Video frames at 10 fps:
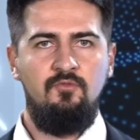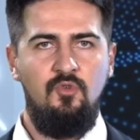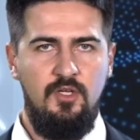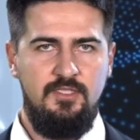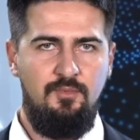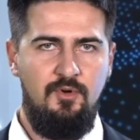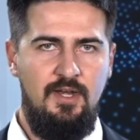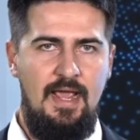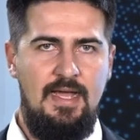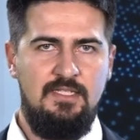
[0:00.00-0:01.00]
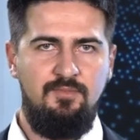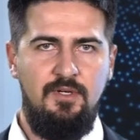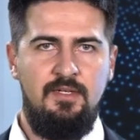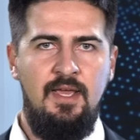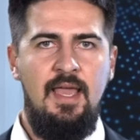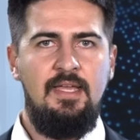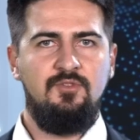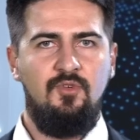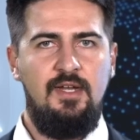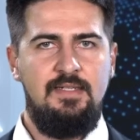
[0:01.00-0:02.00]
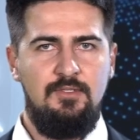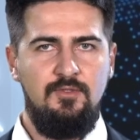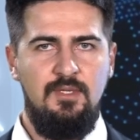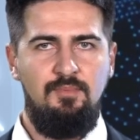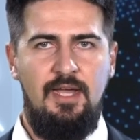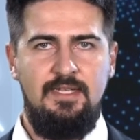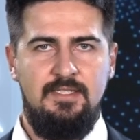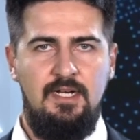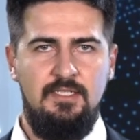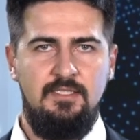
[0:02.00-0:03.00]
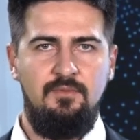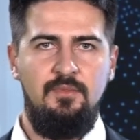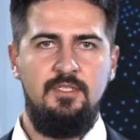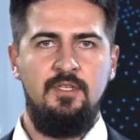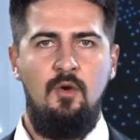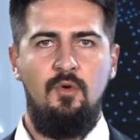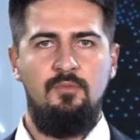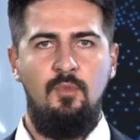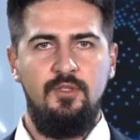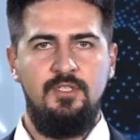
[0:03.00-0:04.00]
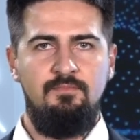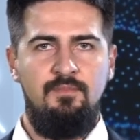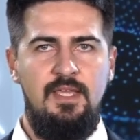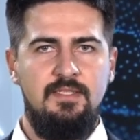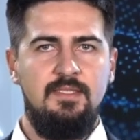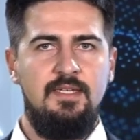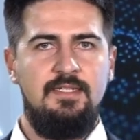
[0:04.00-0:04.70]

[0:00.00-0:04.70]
Rosoboronexport is ready to supply its customers with modern means,